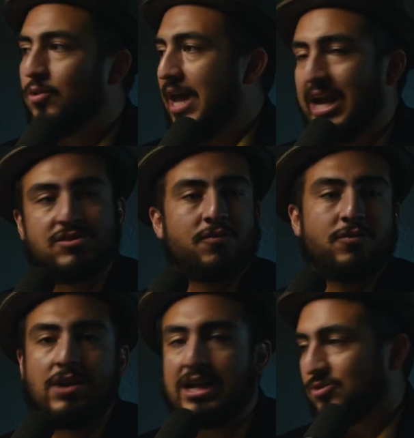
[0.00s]
extra
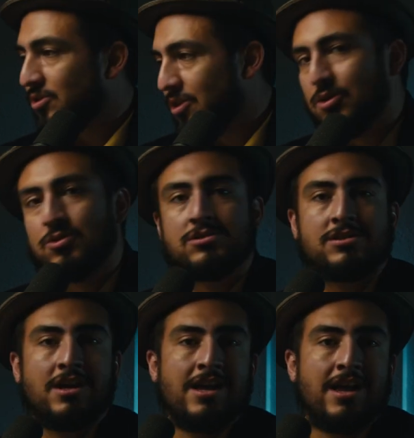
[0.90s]
food, extra clothes,
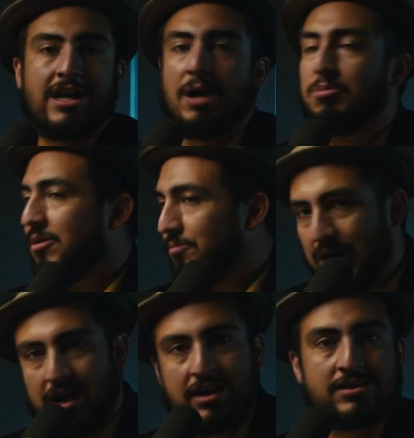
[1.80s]
a couple of
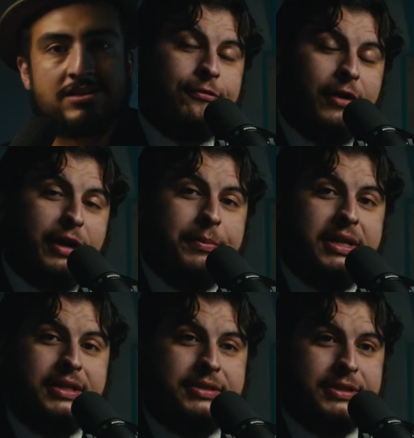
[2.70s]
bucks,
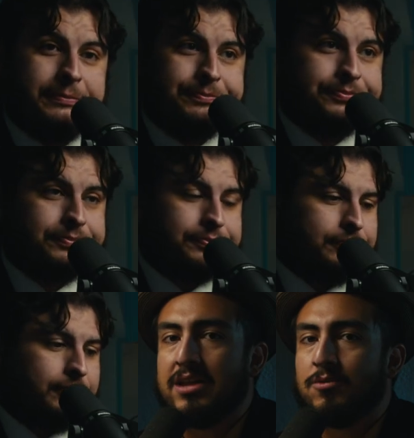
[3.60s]

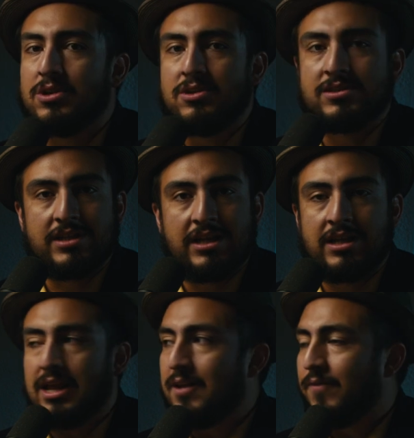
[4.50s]
GoFundMes, anyone you see,
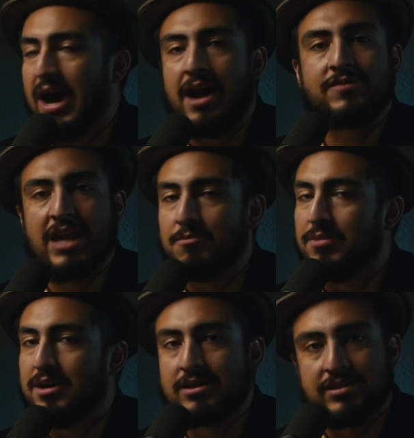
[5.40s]

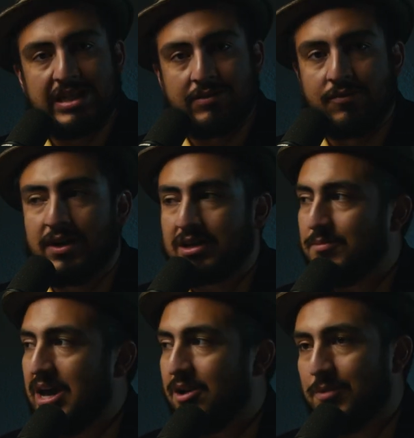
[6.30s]
$5-10 doesn't even fucking
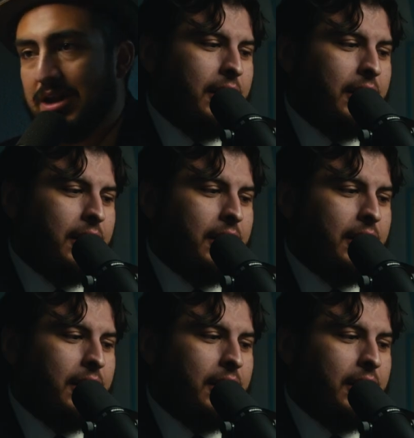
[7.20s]
matter, man.